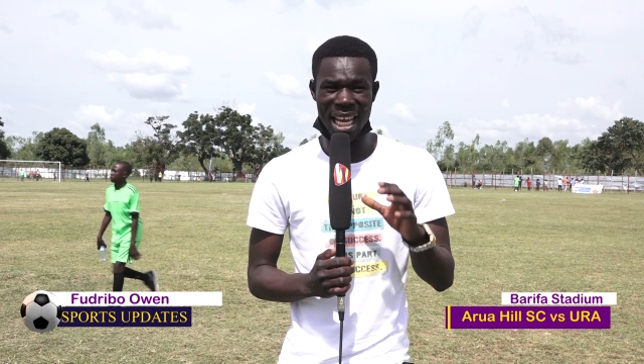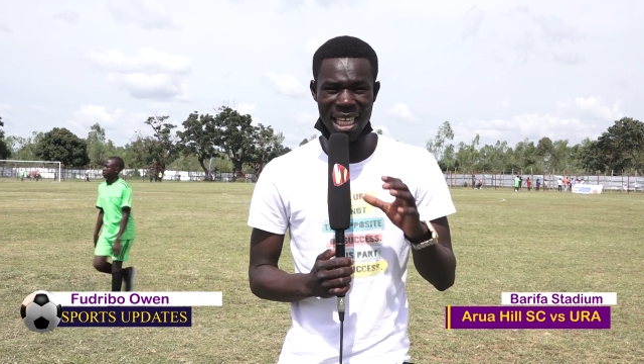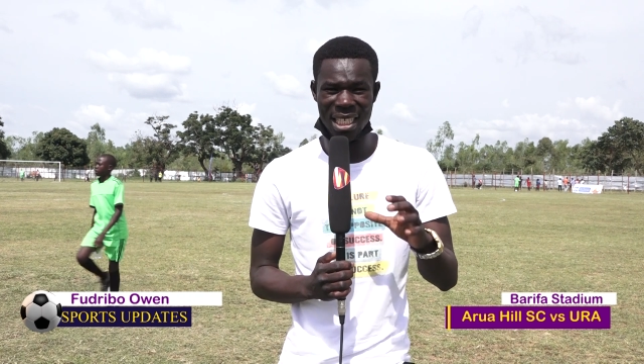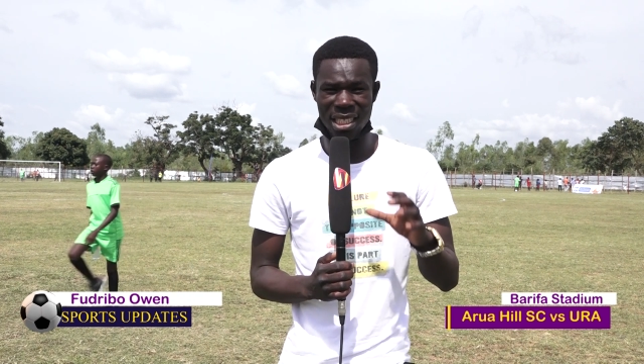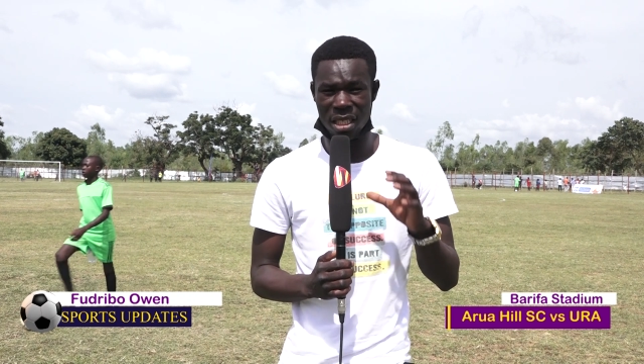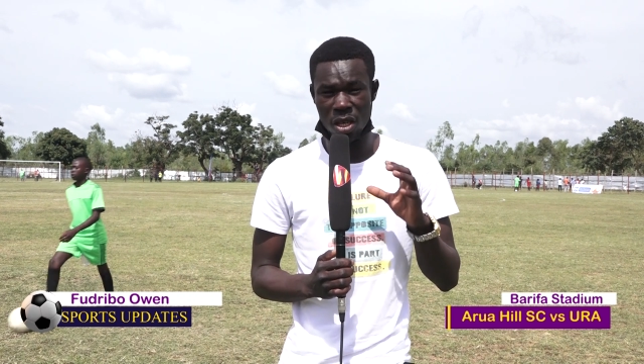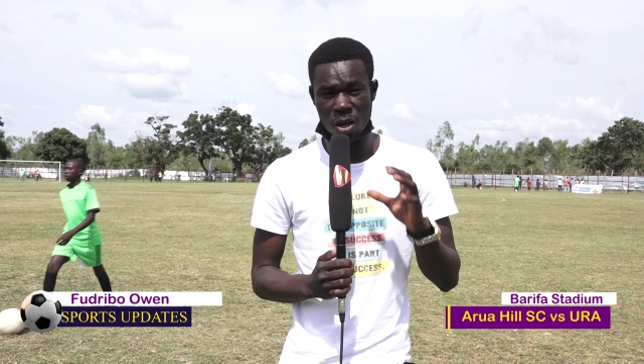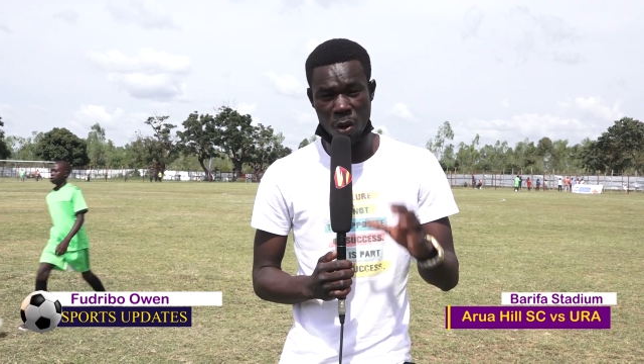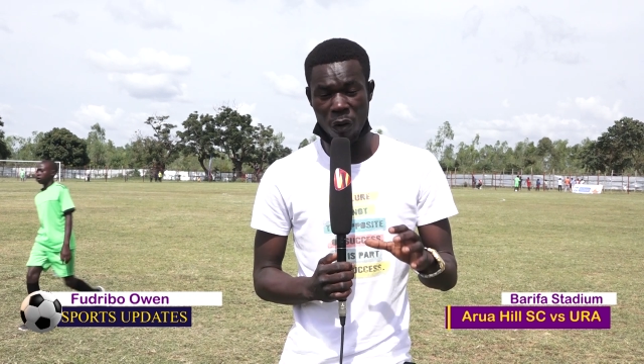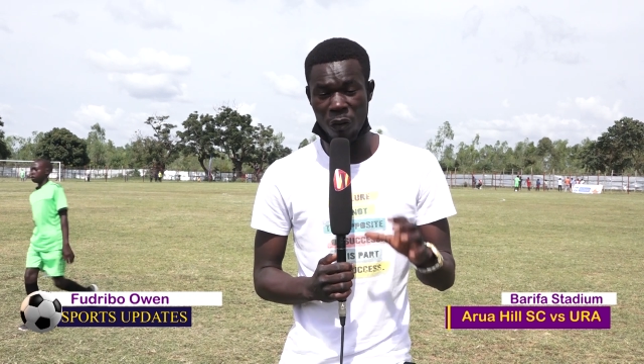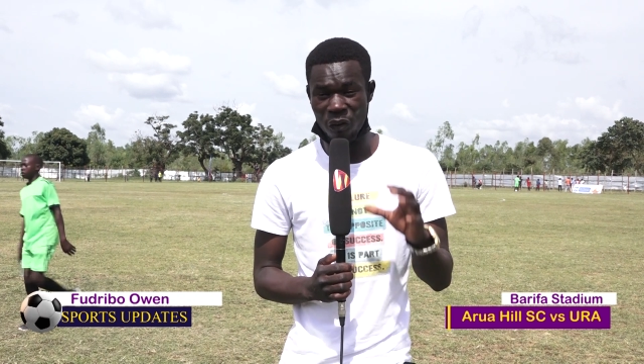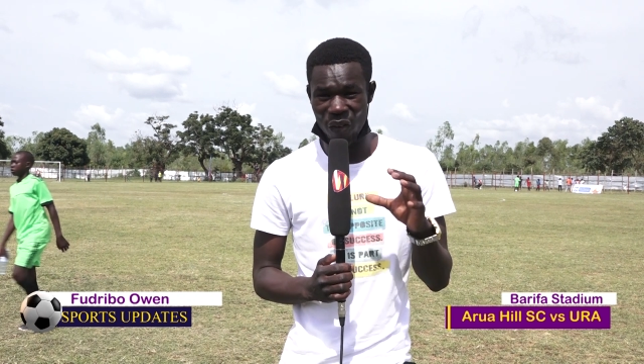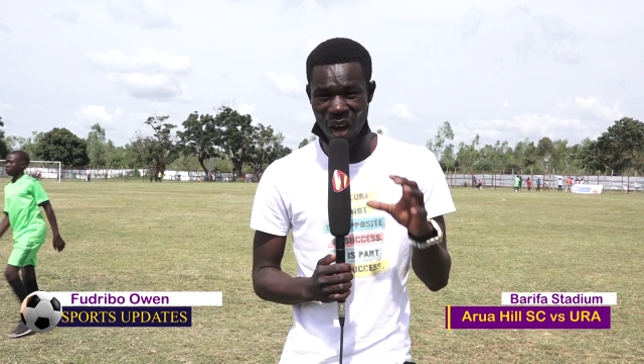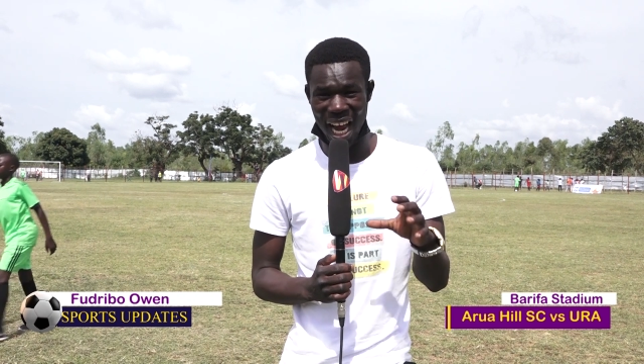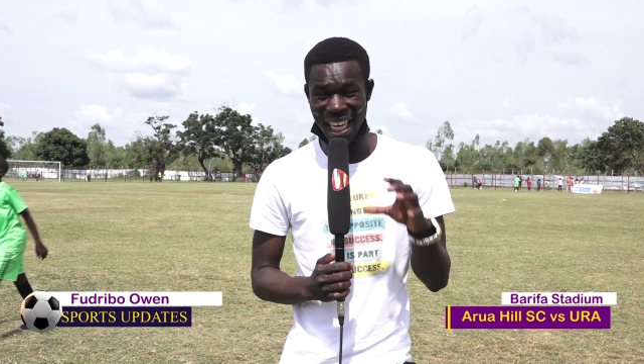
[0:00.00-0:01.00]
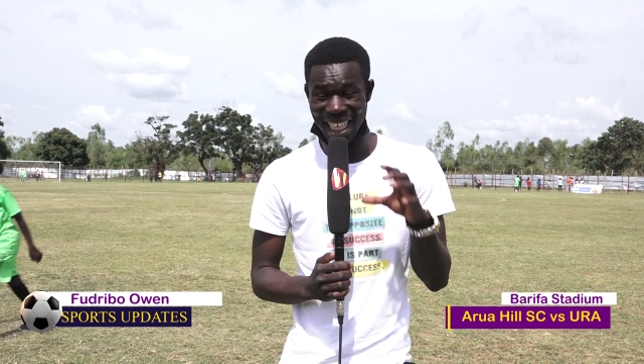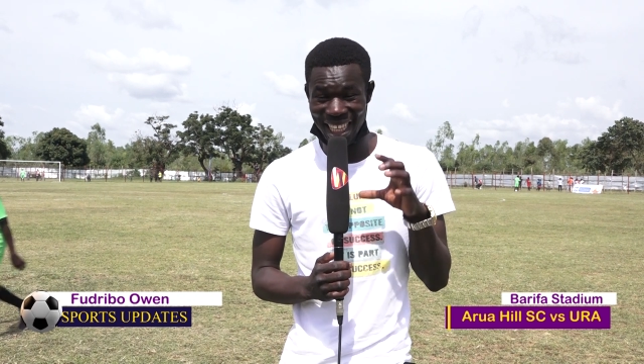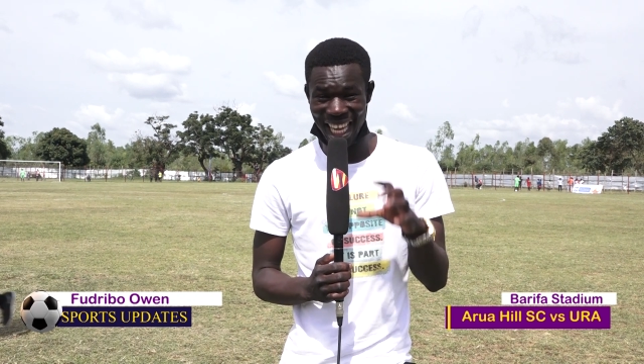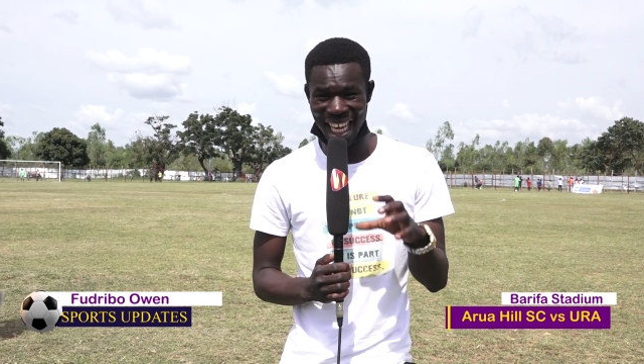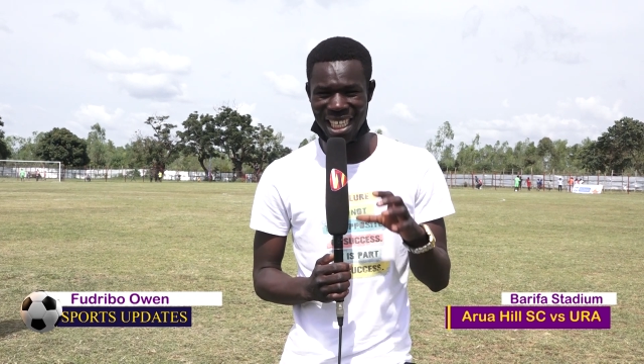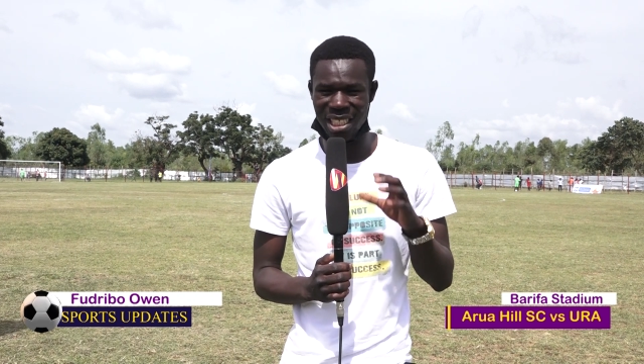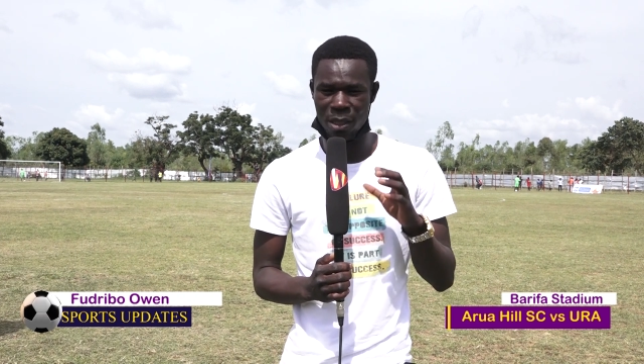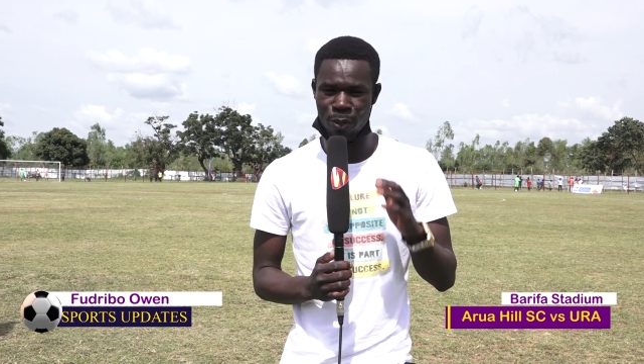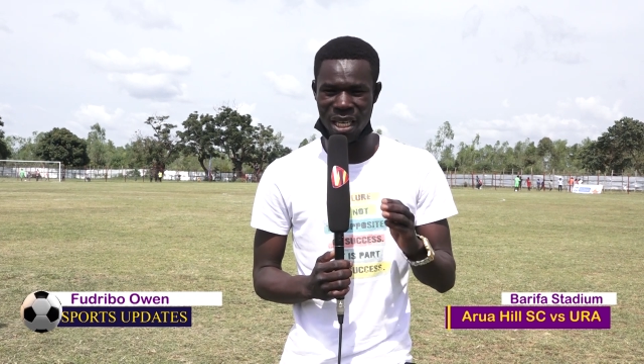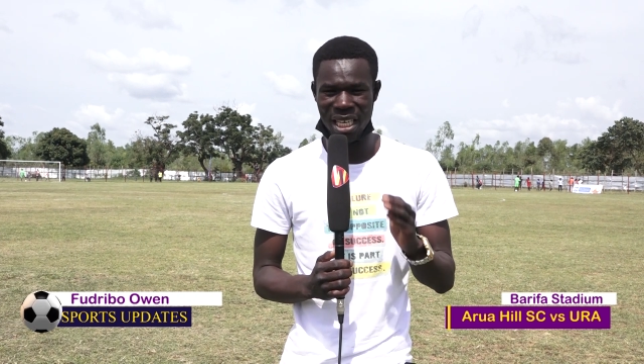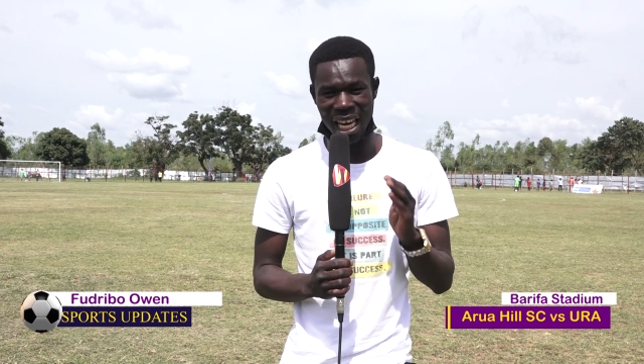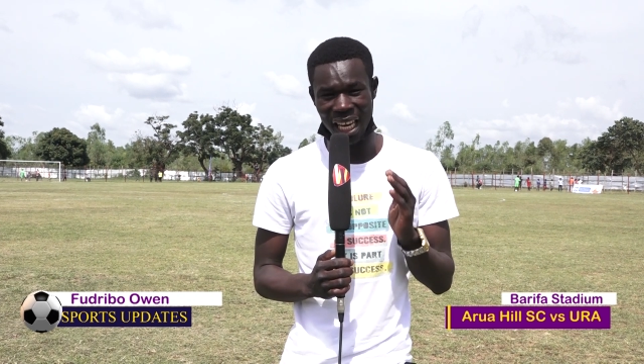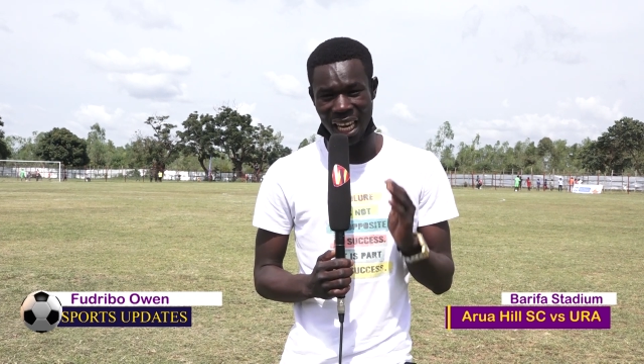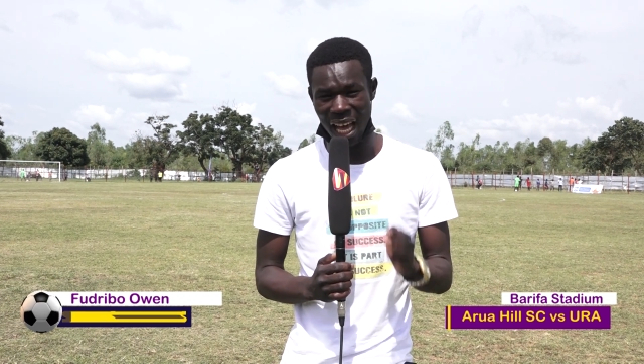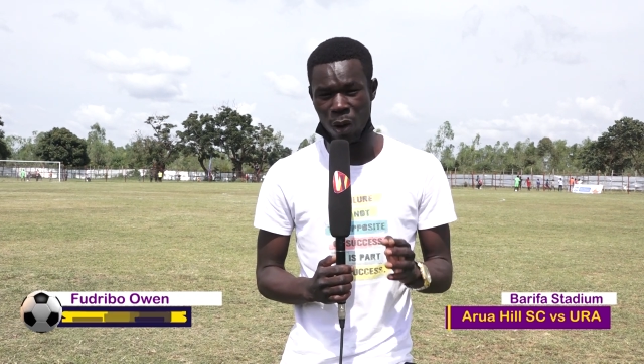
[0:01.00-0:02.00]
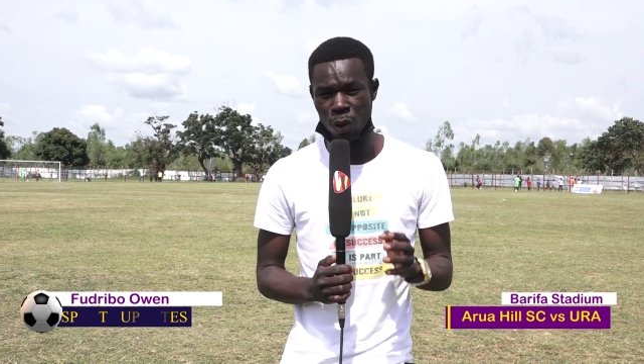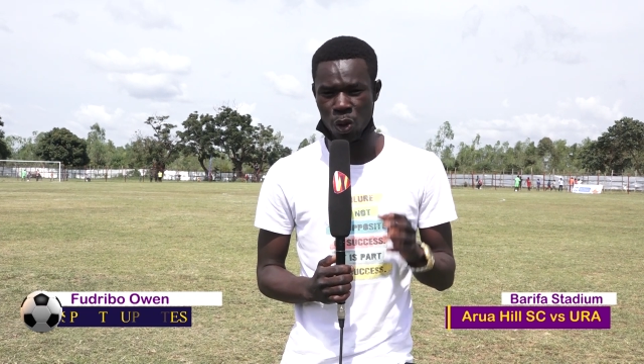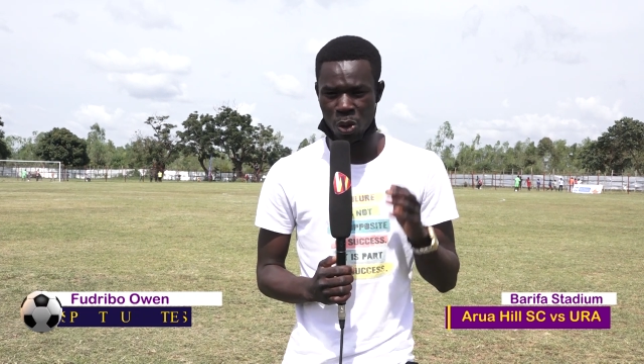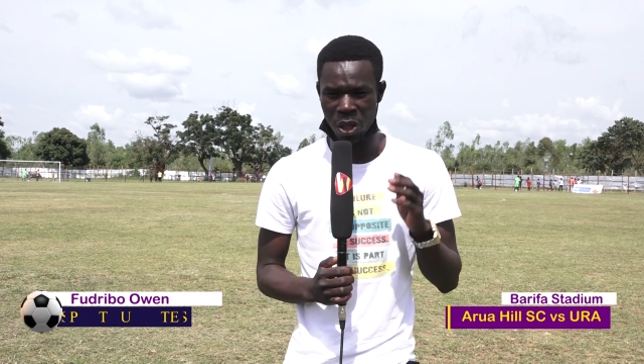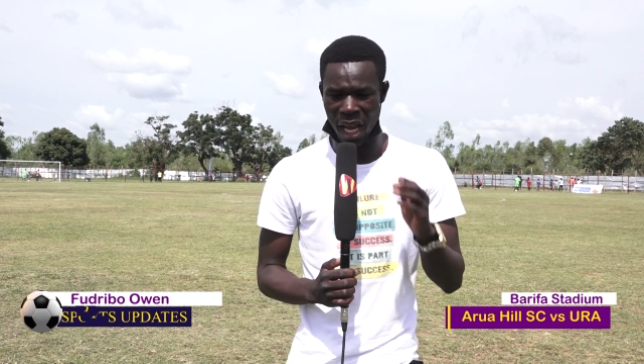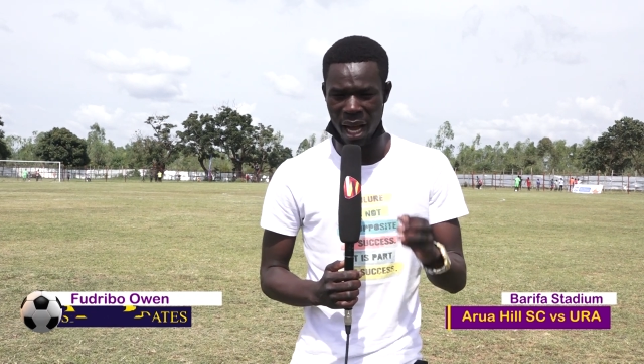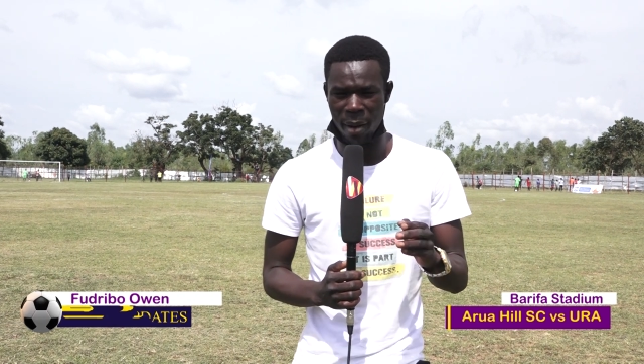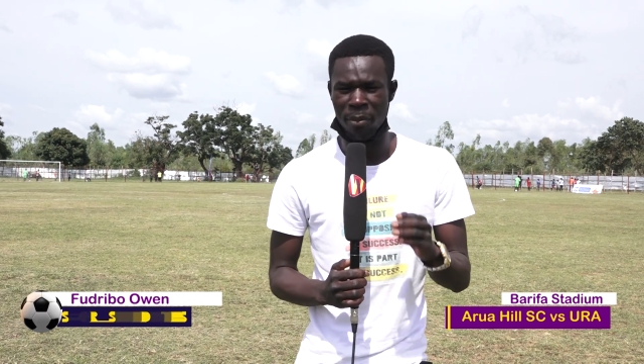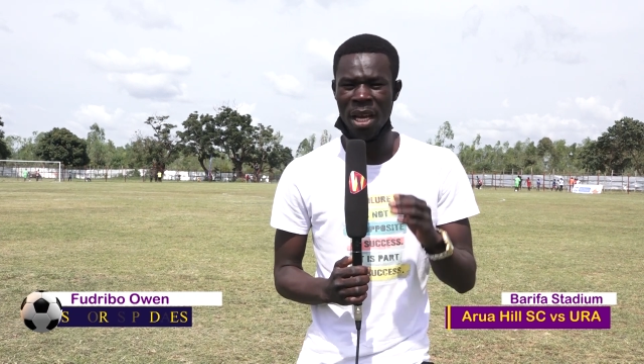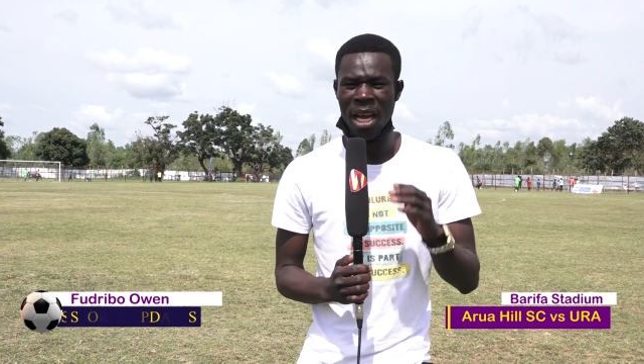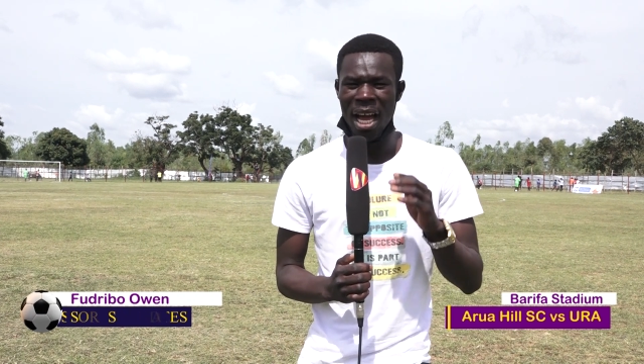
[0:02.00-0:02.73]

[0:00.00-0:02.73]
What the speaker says: is no fan that is being allowed to come